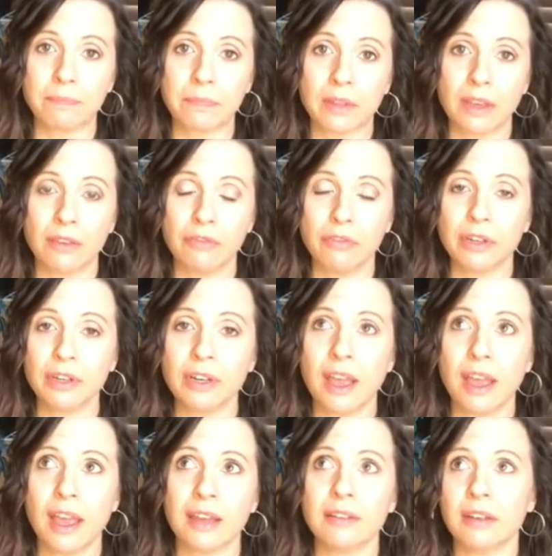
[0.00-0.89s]
If we're
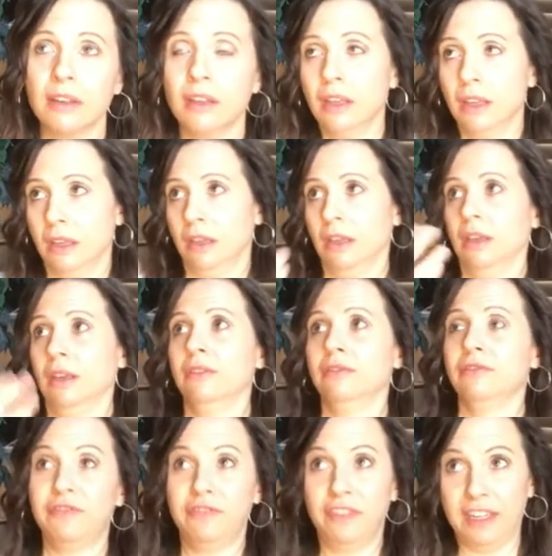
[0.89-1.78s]
not
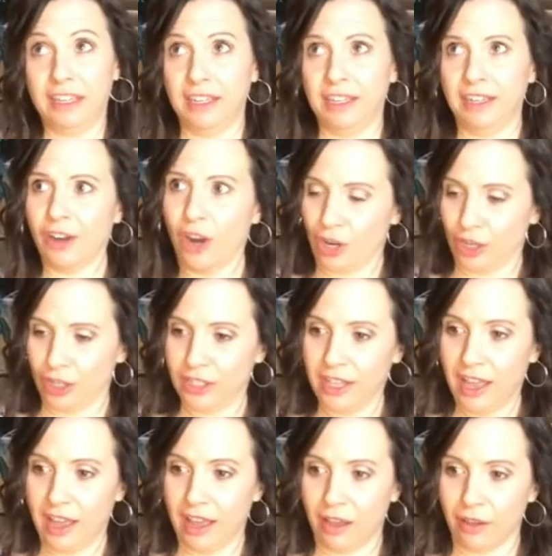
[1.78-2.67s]
feeding
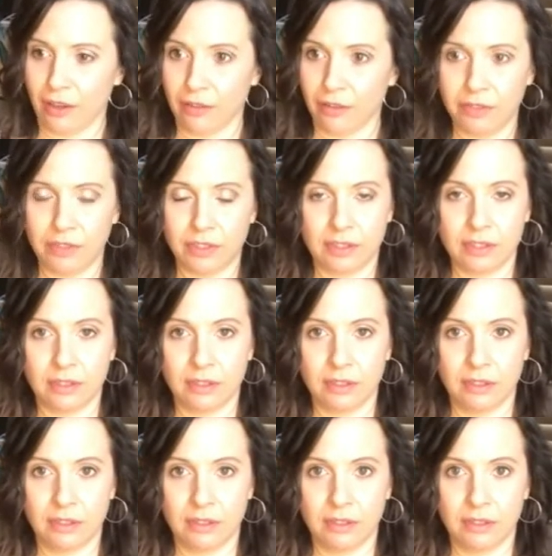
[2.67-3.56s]
ourselves,
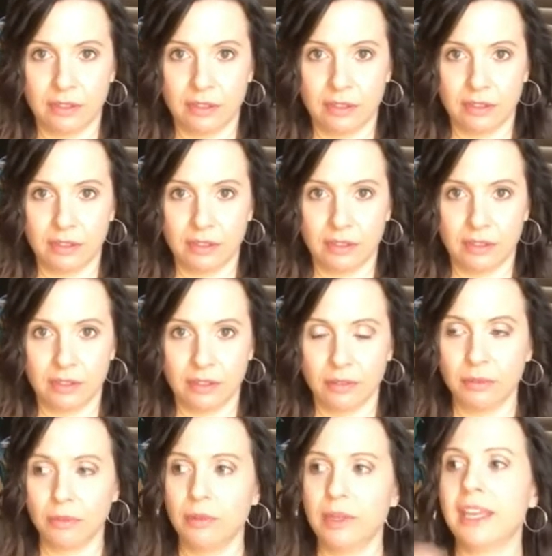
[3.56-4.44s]

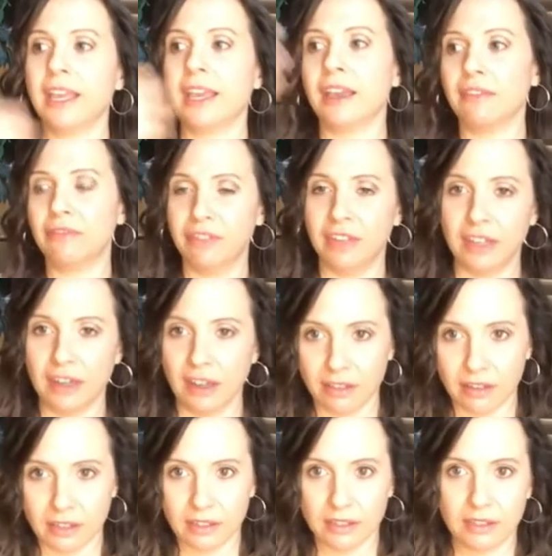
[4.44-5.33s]
we can't feed
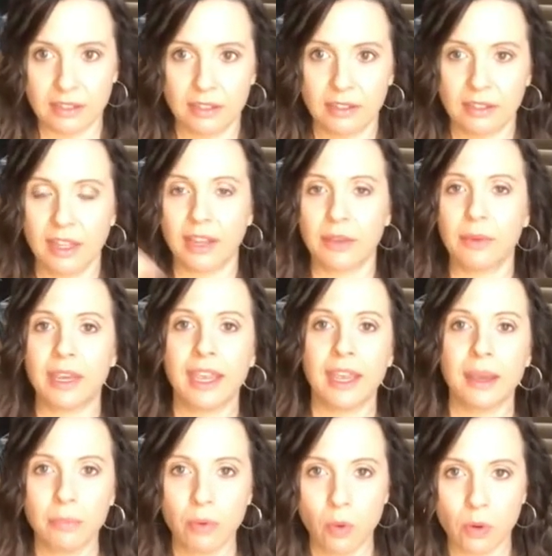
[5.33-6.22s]
others. Like we
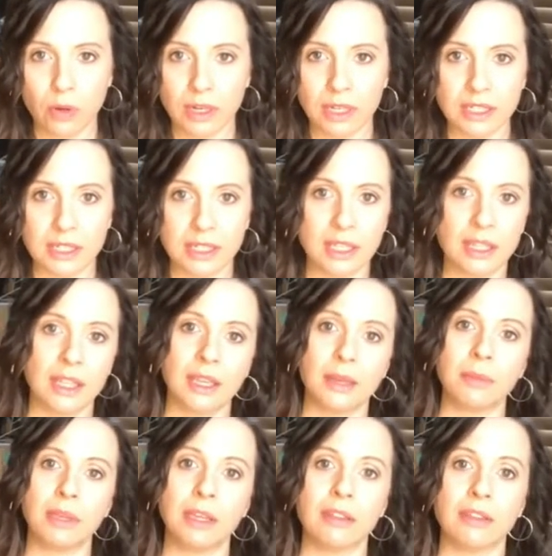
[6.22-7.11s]
can't pour into
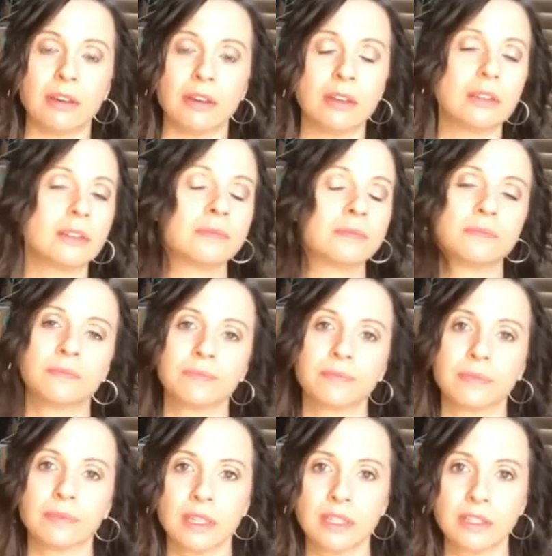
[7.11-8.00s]
them either.
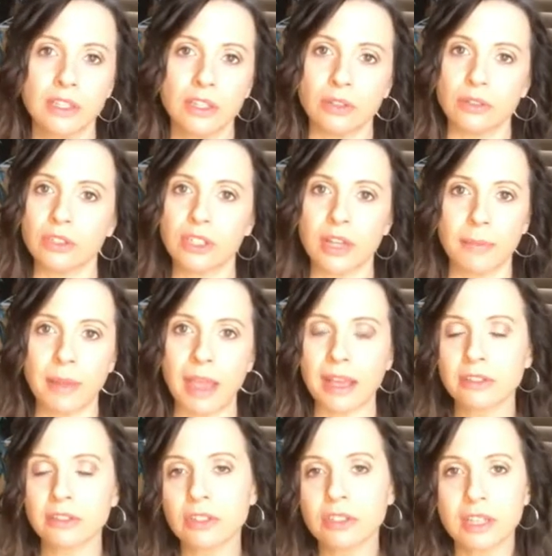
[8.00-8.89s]
It's huge.
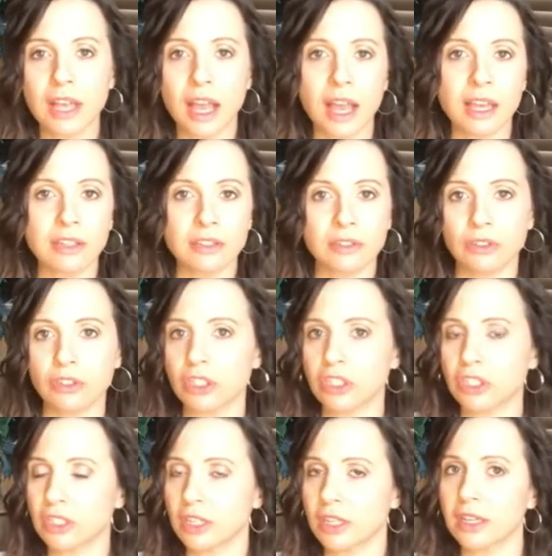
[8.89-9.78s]
Exercise,
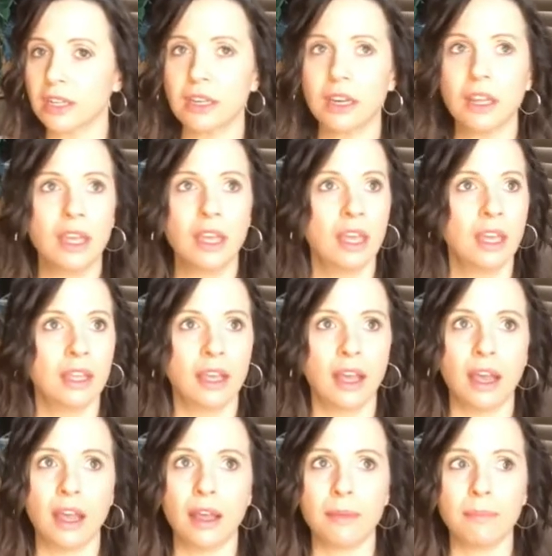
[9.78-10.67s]
nutrition,
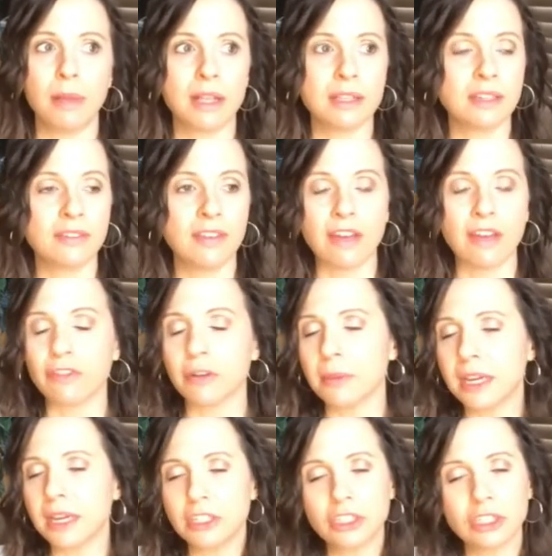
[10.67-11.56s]
positive
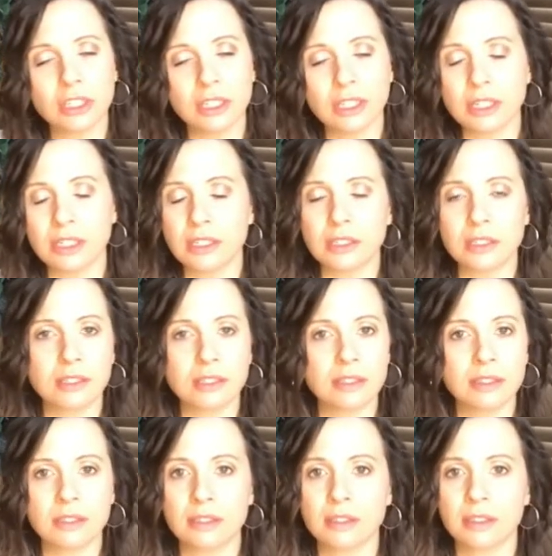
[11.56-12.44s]

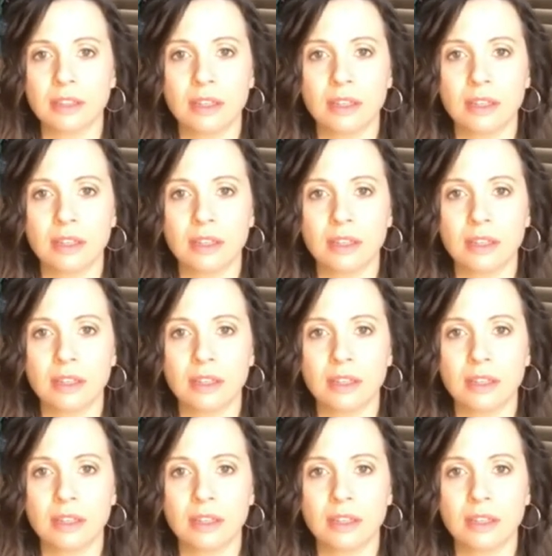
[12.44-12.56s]
affirmations.